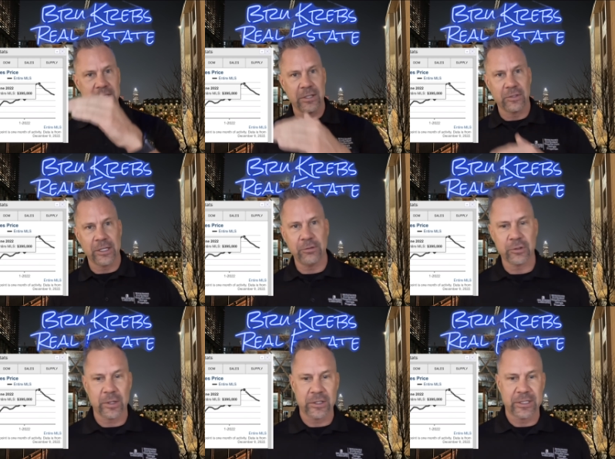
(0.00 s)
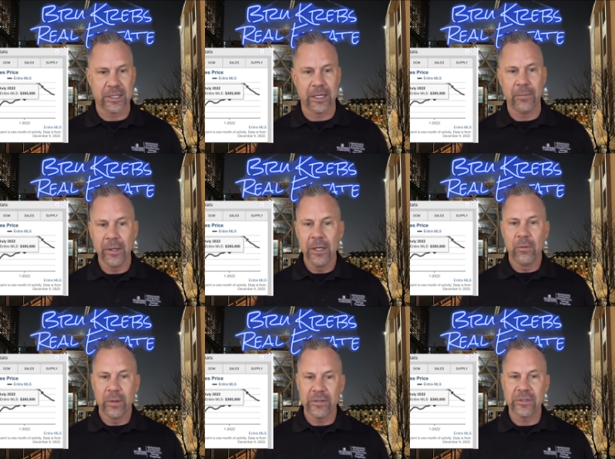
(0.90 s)
to see those interest rates tick up.
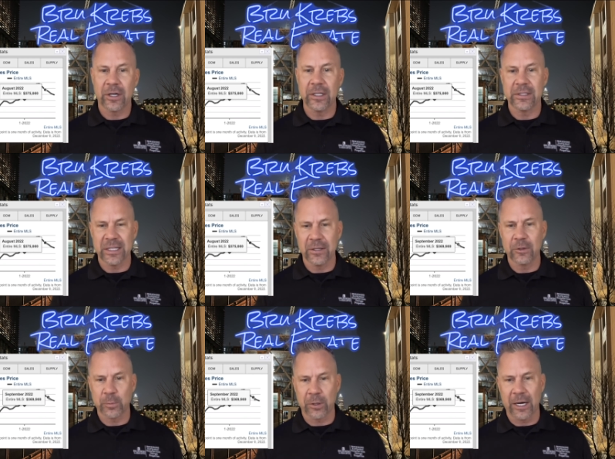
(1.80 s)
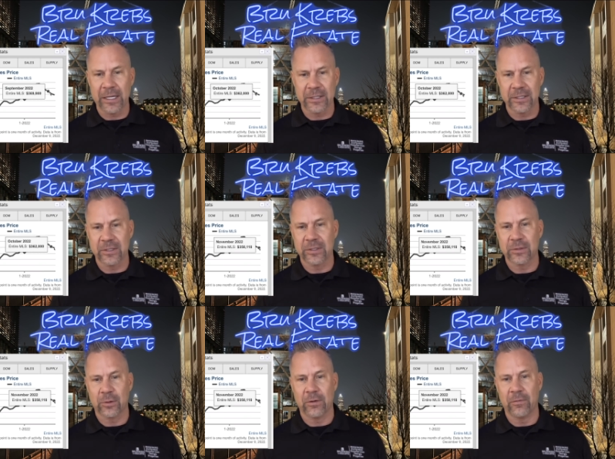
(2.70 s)
we started to see those prices
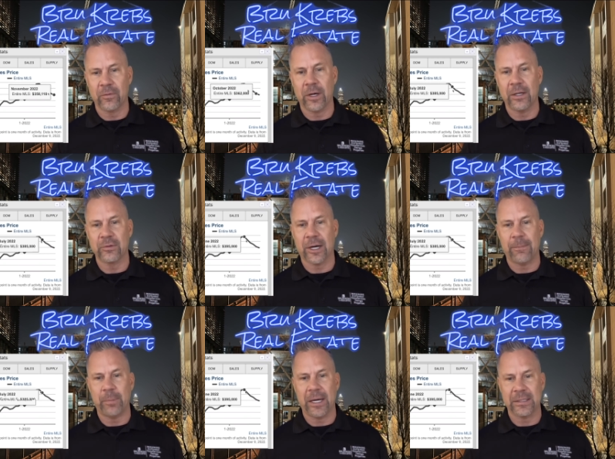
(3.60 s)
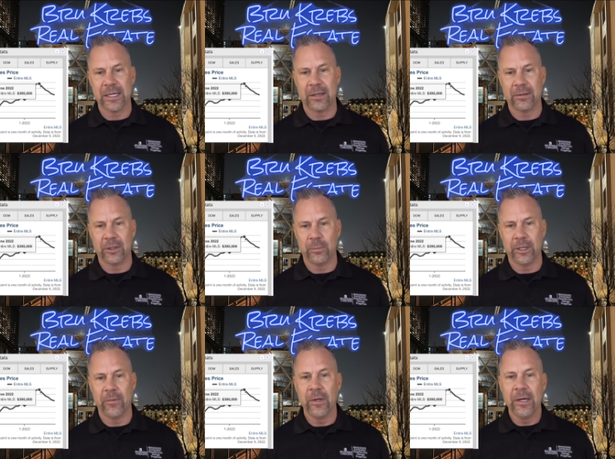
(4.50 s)
sort of uh, drop back down a little
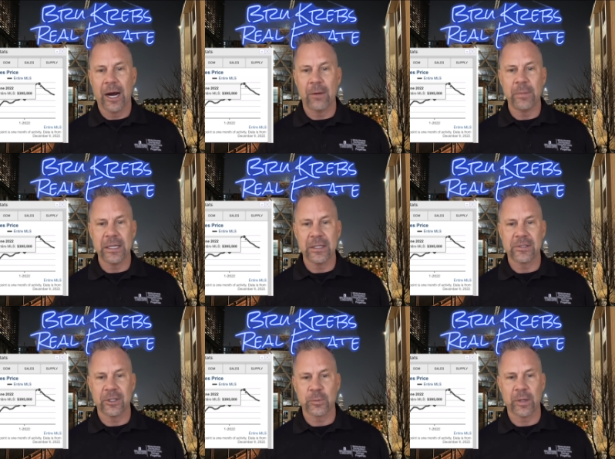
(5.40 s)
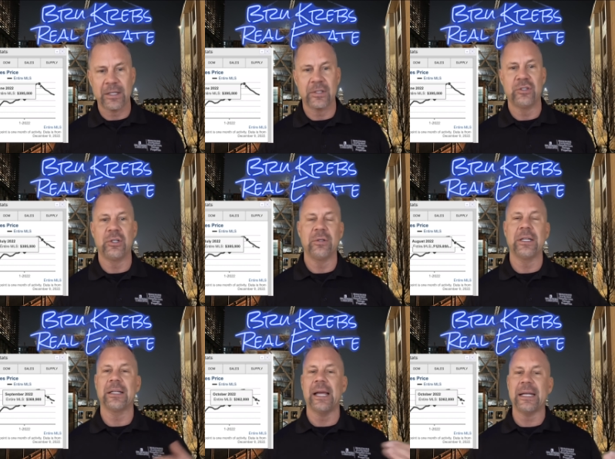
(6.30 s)
bit. Our median sales price in June
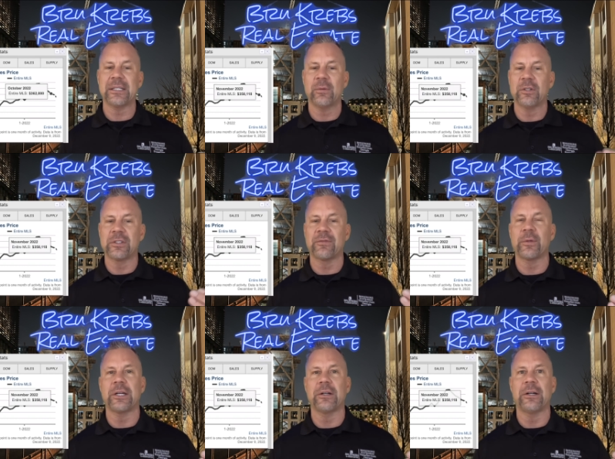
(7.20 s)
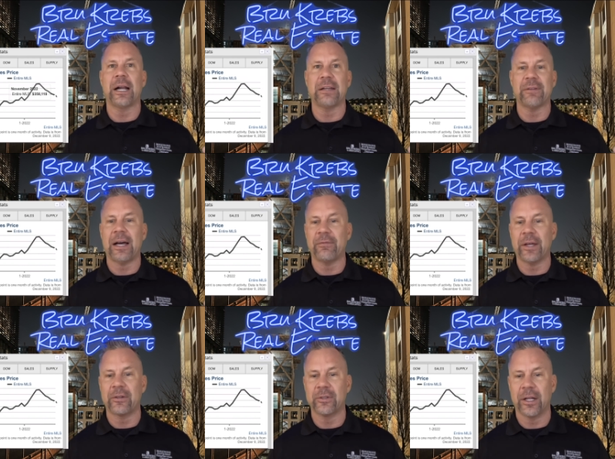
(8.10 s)
in Atlanta was
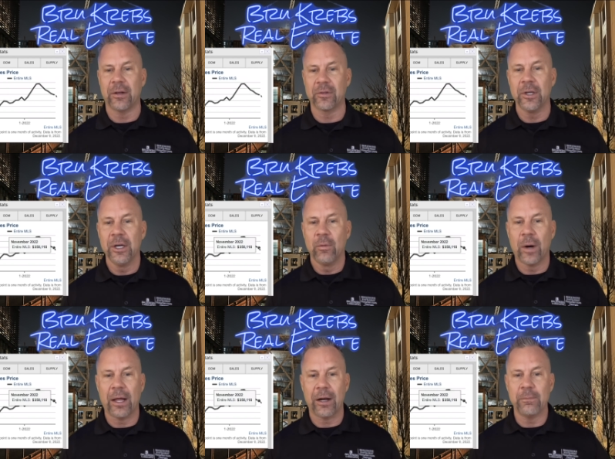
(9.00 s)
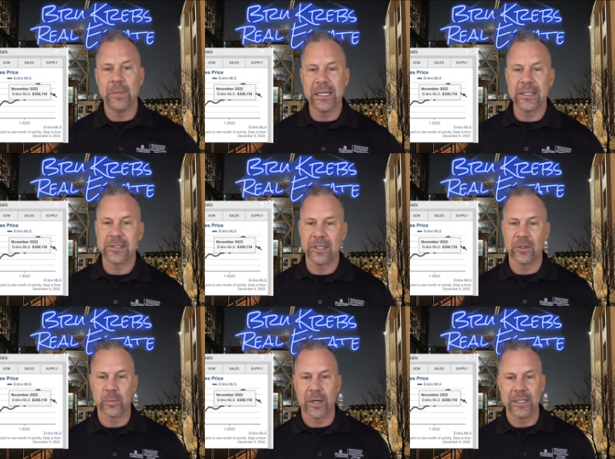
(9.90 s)
$395,000, while our median
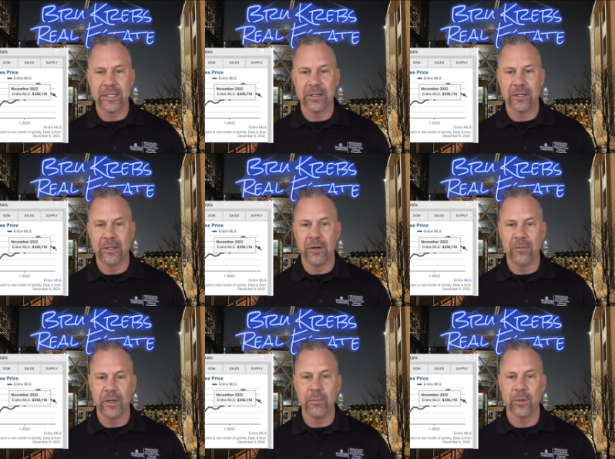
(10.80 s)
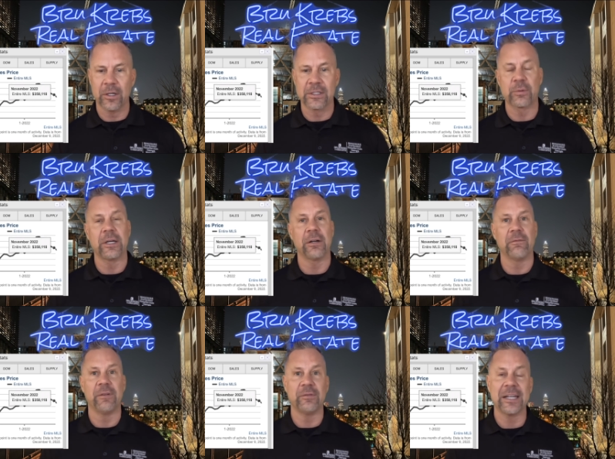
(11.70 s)
sales price here in November is
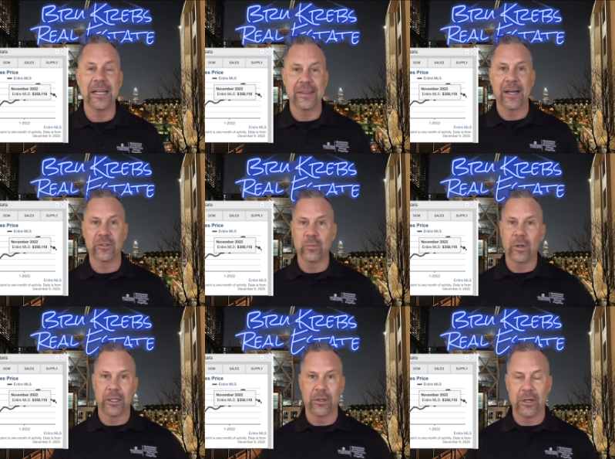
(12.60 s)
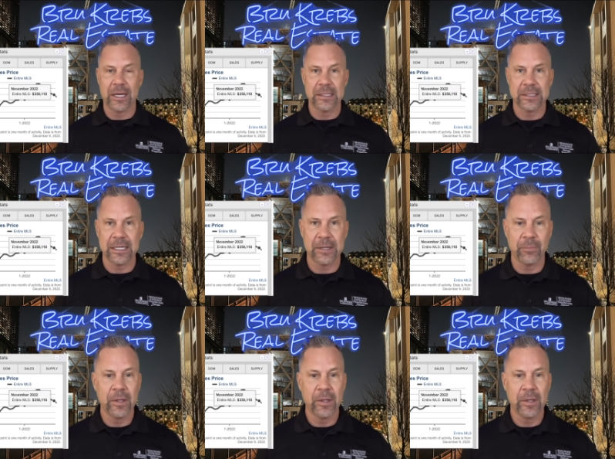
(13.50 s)
$358,118.